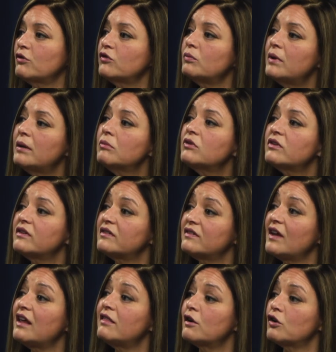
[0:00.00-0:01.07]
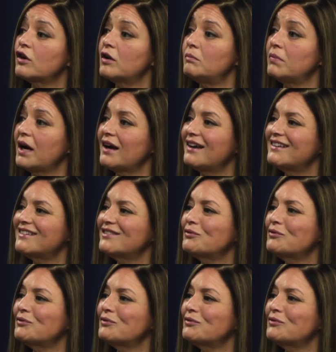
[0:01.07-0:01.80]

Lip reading: to be able to say their goodbyes.